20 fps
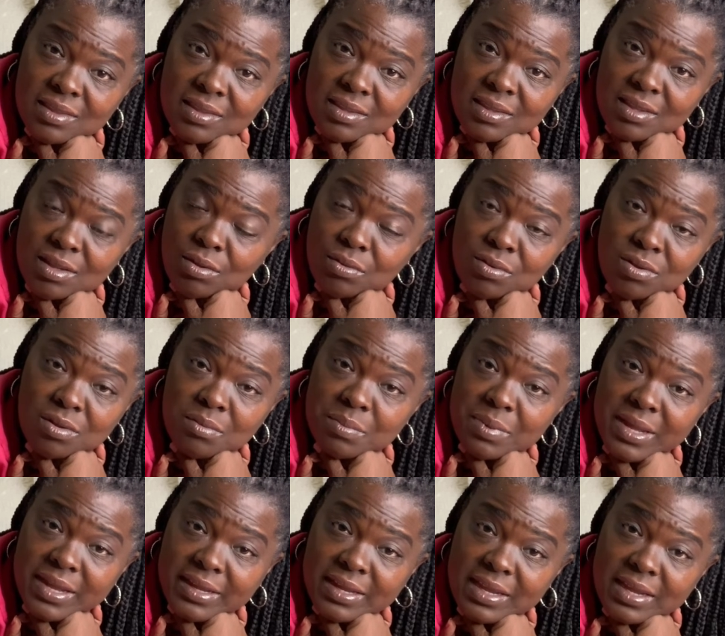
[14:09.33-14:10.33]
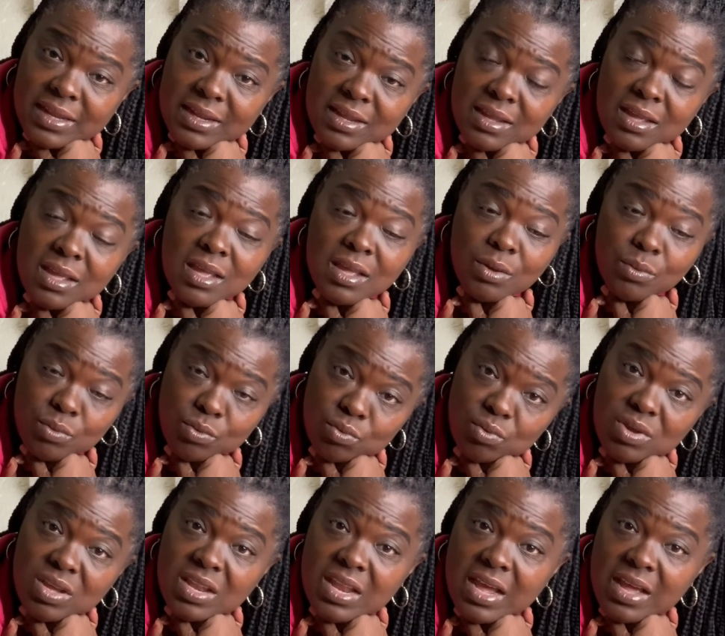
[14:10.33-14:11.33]
Don't look back at it. You
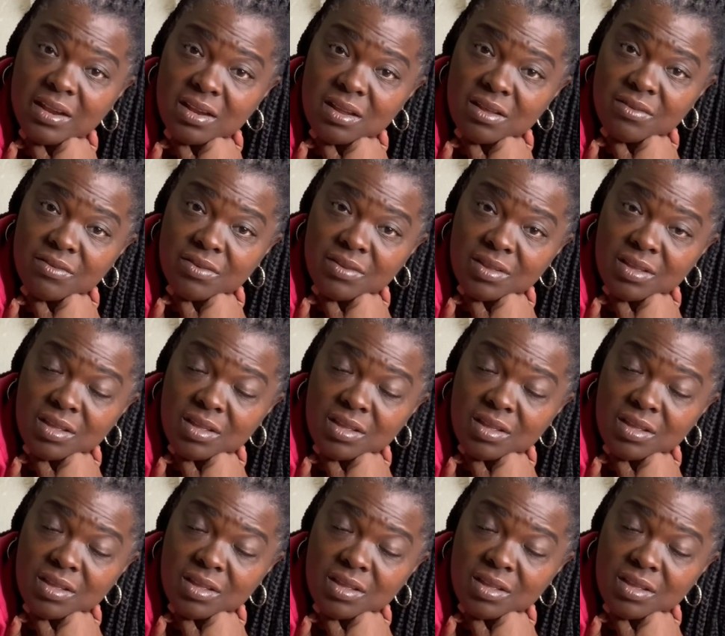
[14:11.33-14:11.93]
get out of it,